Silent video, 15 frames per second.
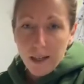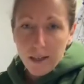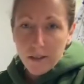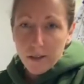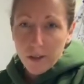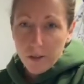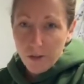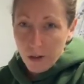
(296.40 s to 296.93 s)
And I
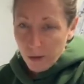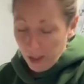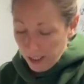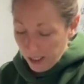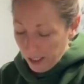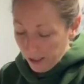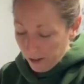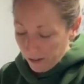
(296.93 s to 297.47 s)
don't know if you can
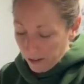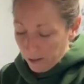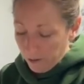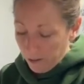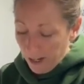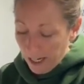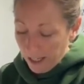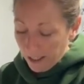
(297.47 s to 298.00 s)
hear the
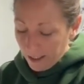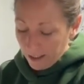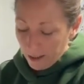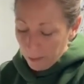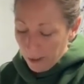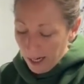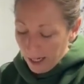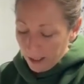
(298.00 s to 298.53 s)
fan in
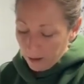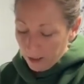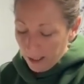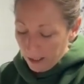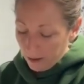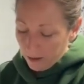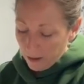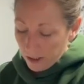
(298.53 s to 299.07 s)
the
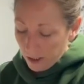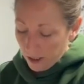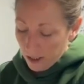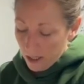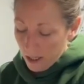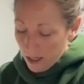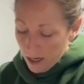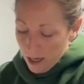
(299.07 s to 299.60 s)
background,
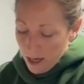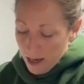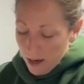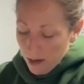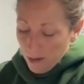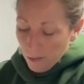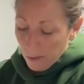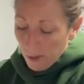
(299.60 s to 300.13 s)

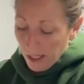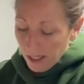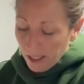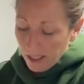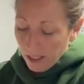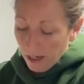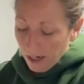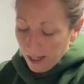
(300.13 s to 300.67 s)

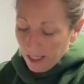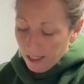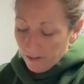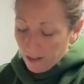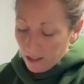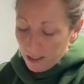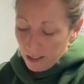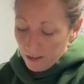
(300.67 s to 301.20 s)
but I
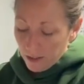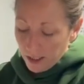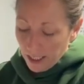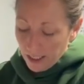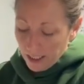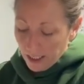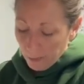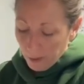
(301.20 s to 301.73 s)
have a little
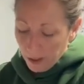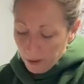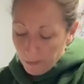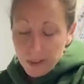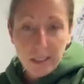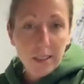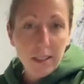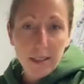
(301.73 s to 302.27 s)
tiny
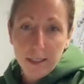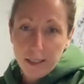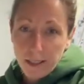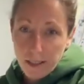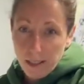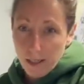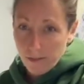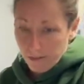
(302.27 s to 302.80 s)
apartment
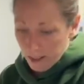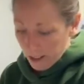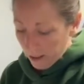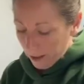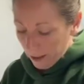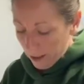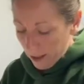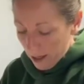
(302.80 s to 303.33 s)
size
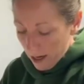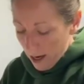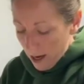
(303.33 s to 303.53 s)
oven.